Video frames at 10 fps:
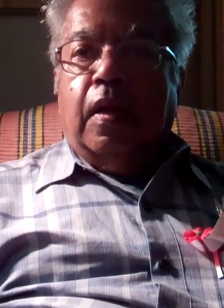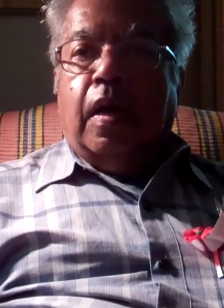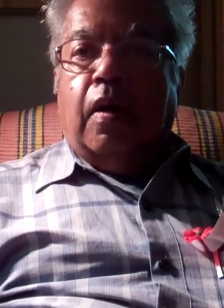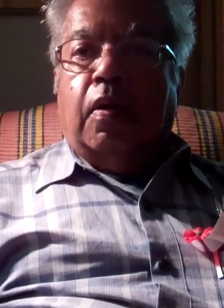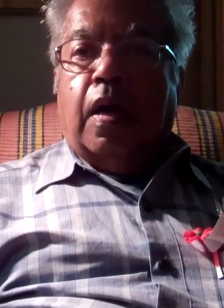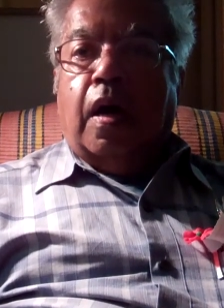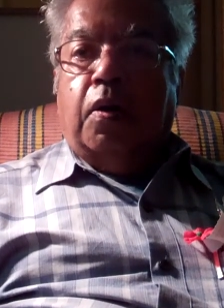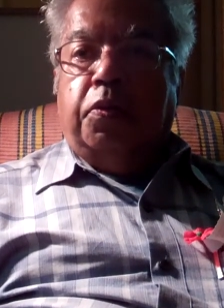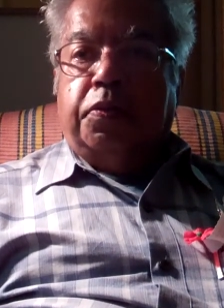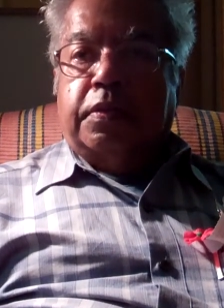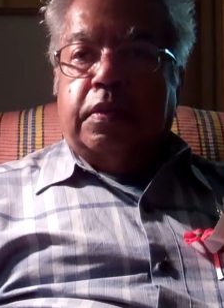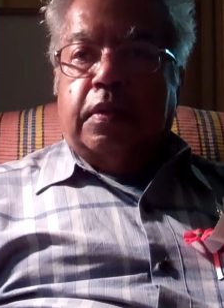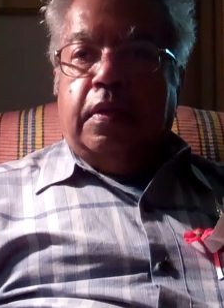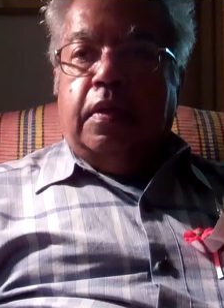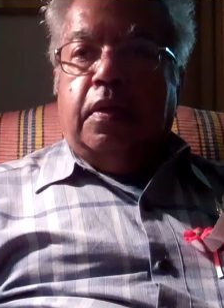Our house
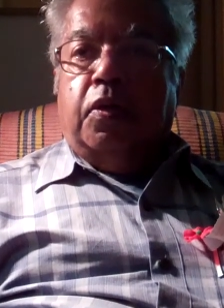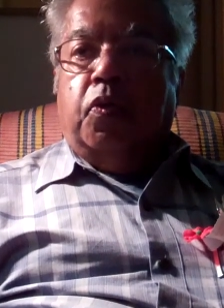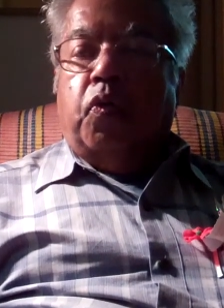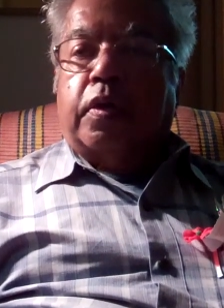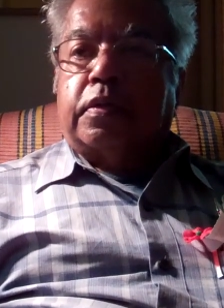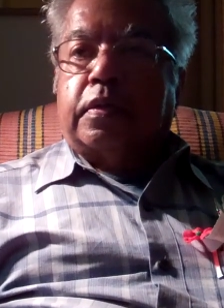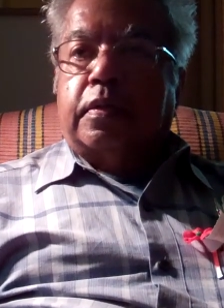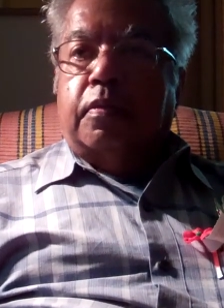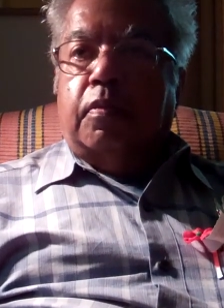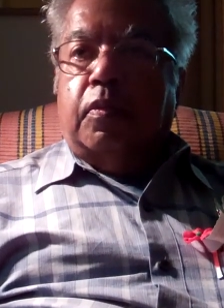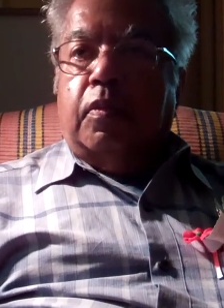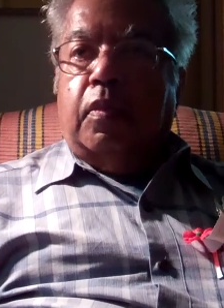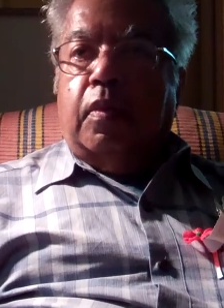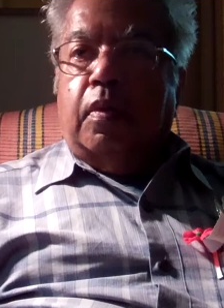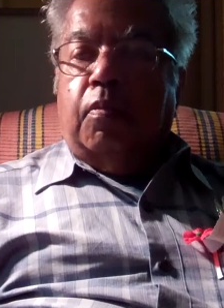was
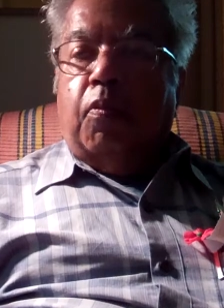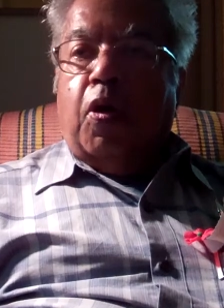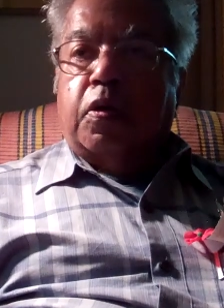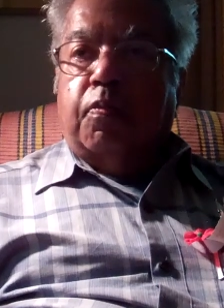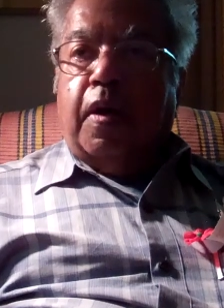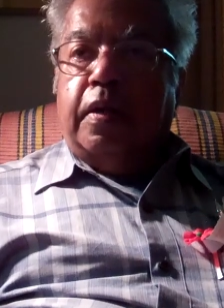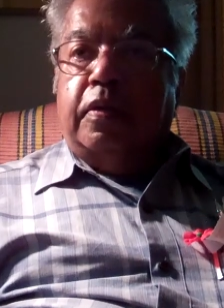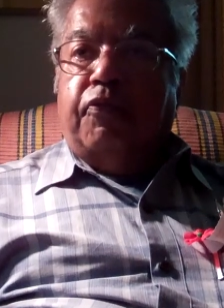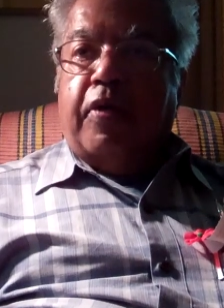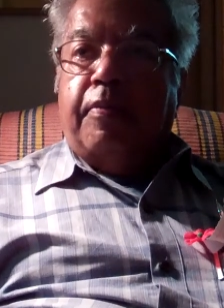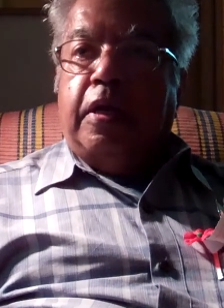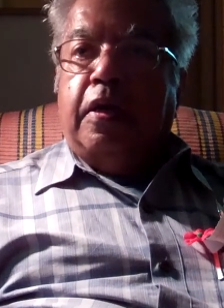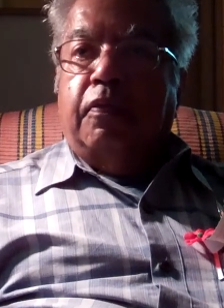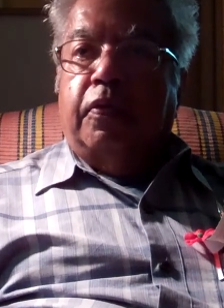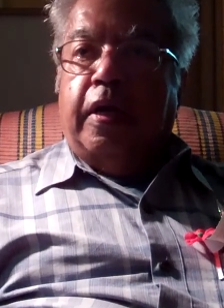bought by the family
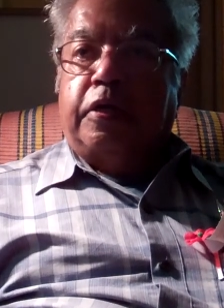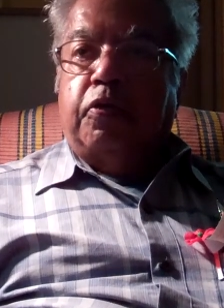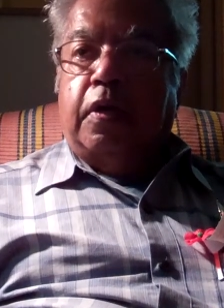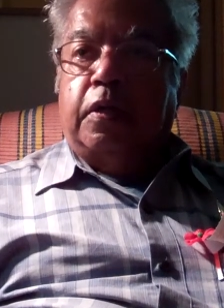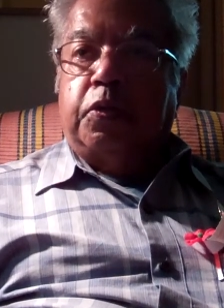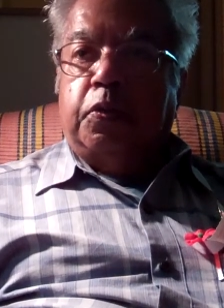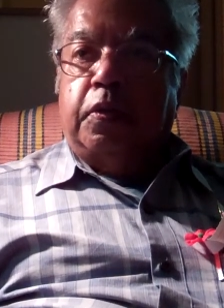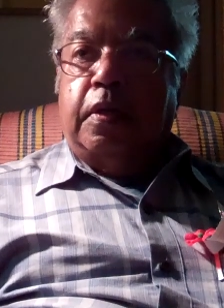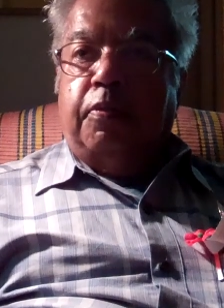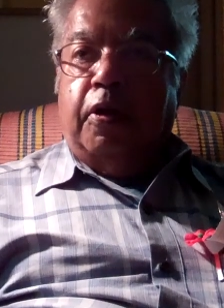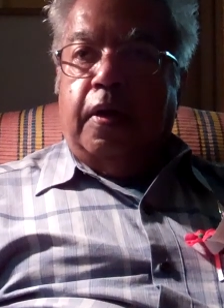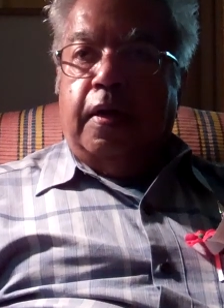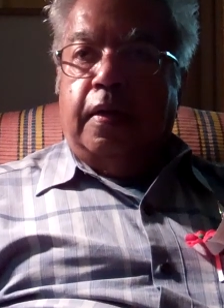of Rejwana Chaudhary Banna.